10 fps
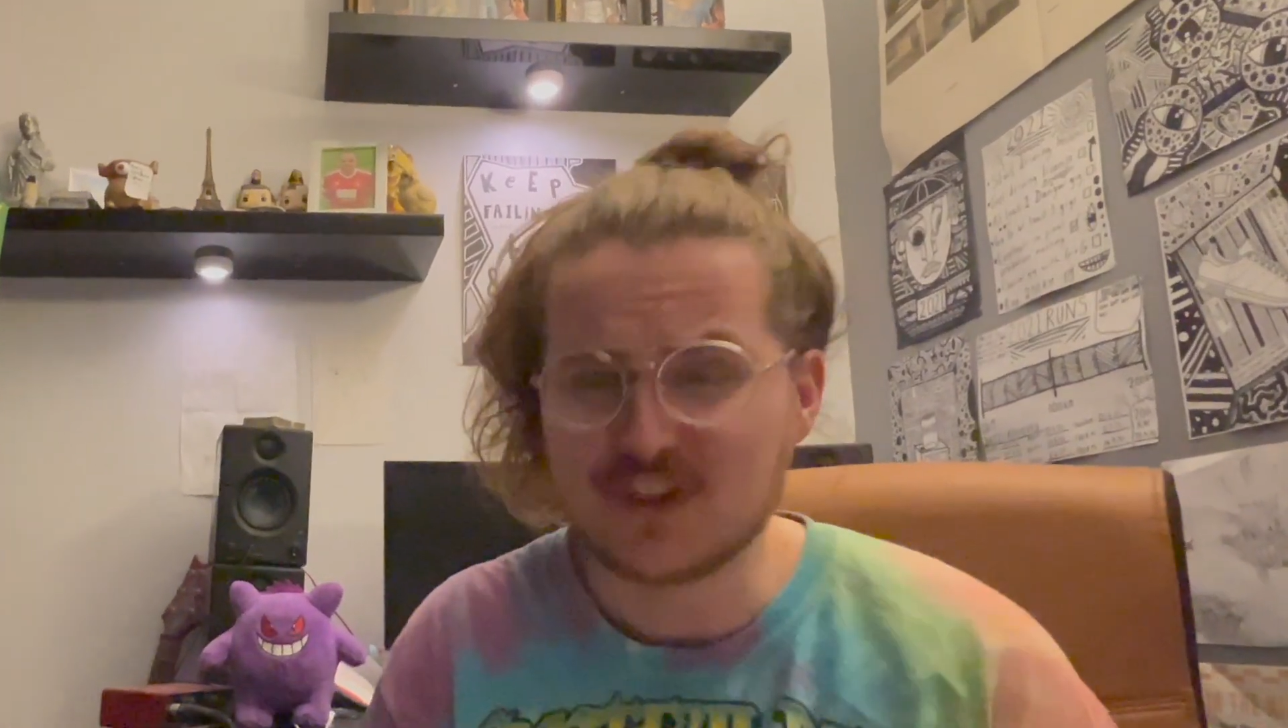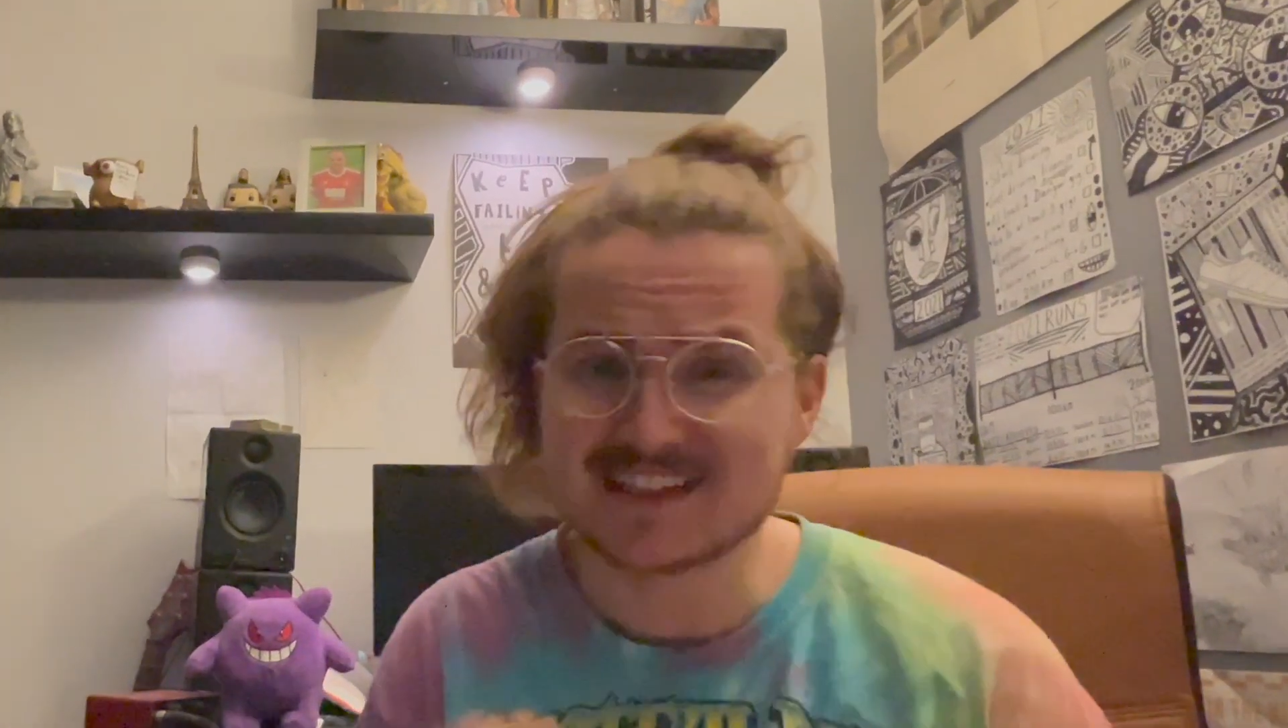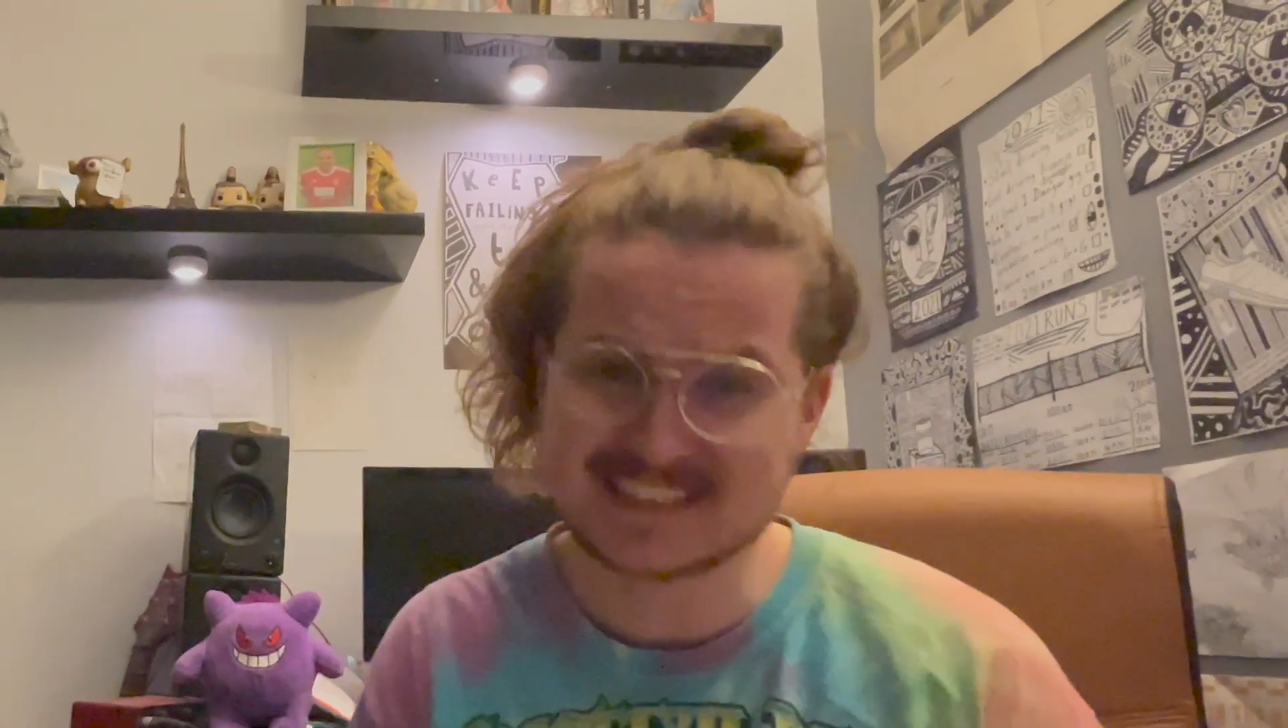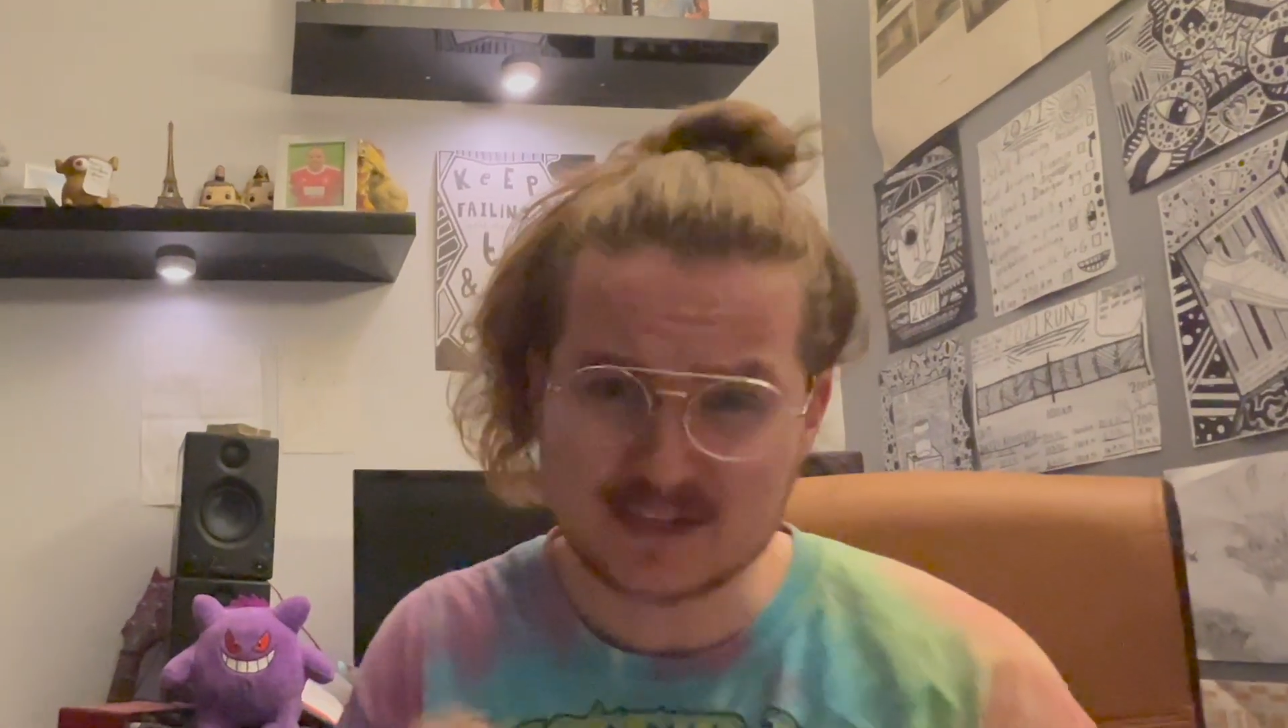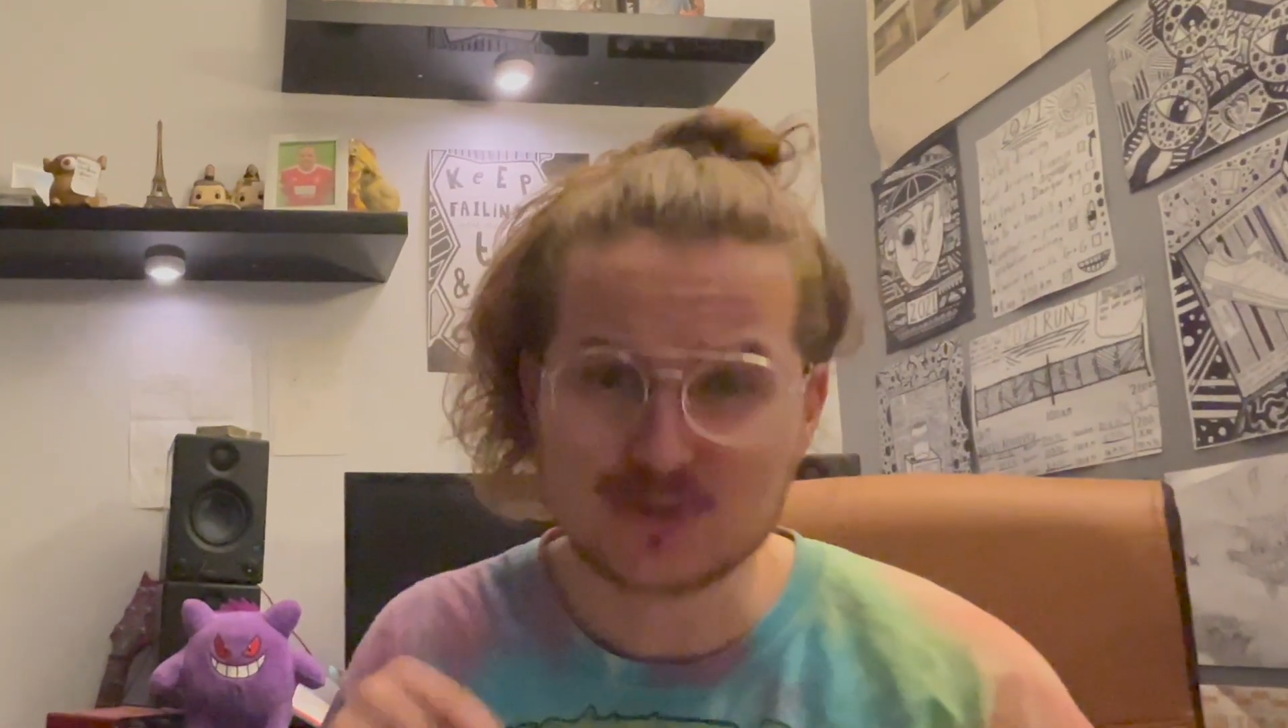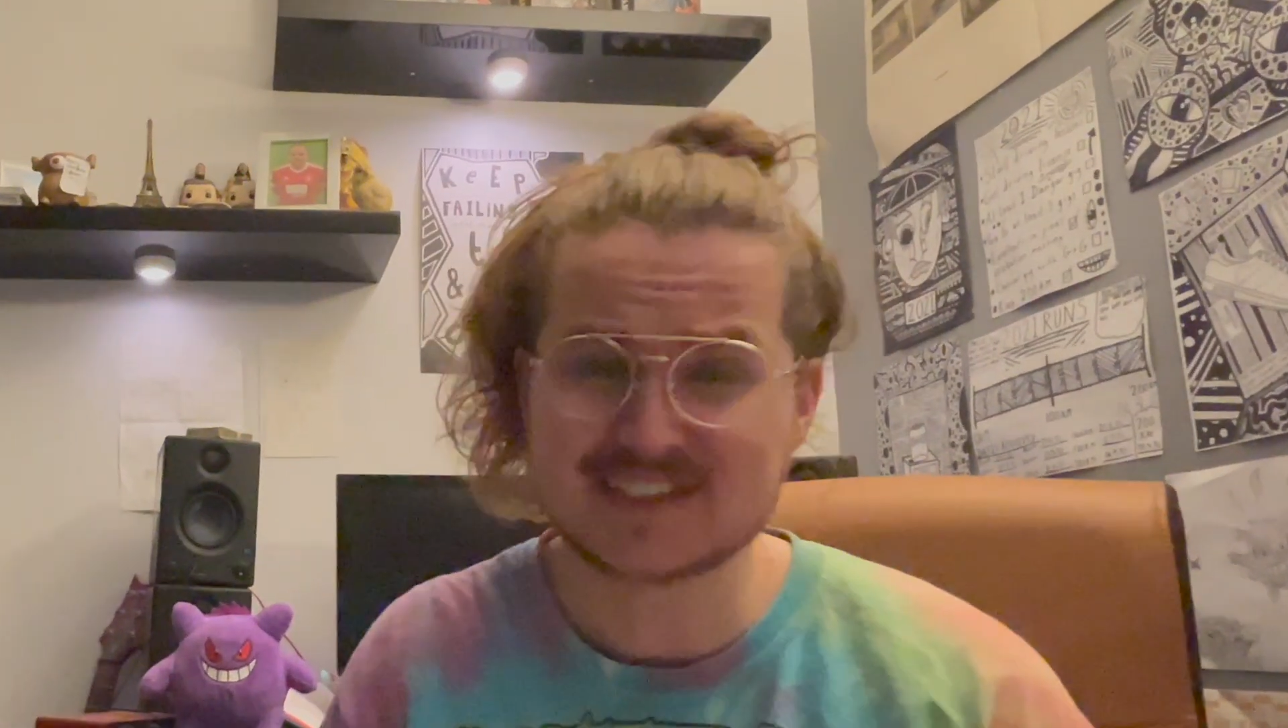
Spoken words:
that still